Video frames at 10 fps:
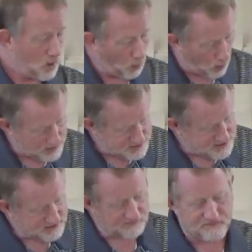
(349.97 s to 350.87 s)

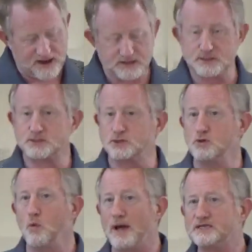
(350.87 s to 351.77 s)
once the friends
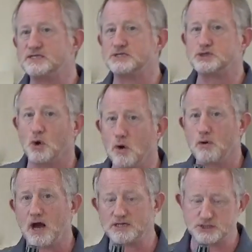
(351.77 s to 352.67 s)
who went to Torah